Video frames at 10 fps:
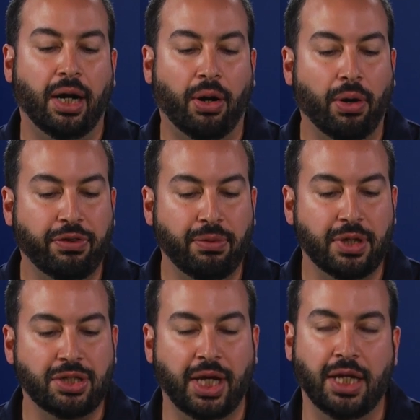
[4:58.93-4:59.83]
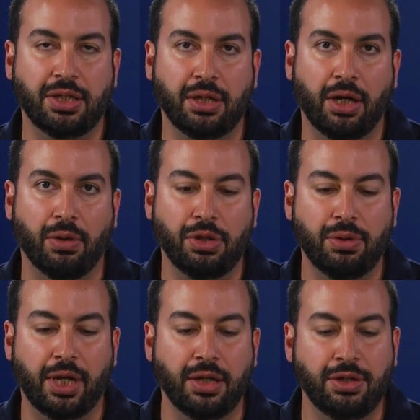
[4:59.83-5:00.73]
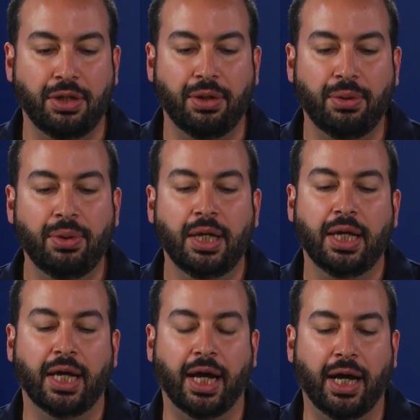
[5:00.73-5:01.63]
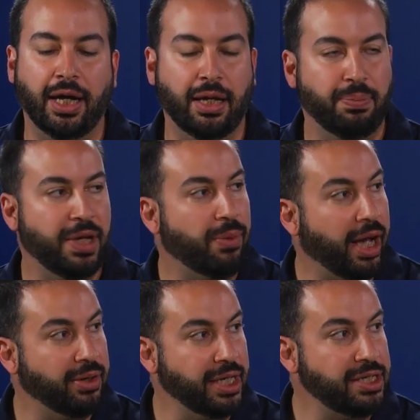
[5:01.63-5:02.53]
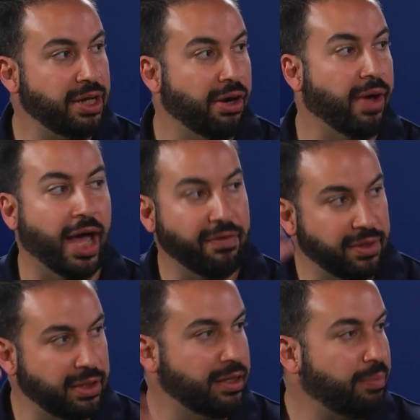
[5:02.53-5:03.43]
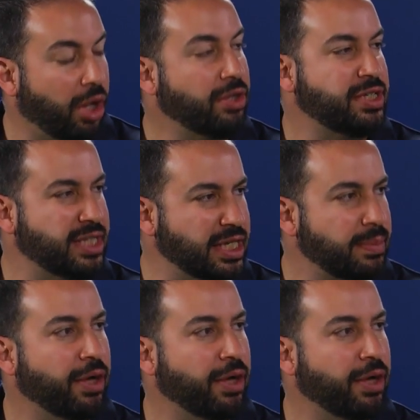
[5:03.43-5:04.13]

or through Exchange, you can do in a BYOD scenario, have the policy sets, about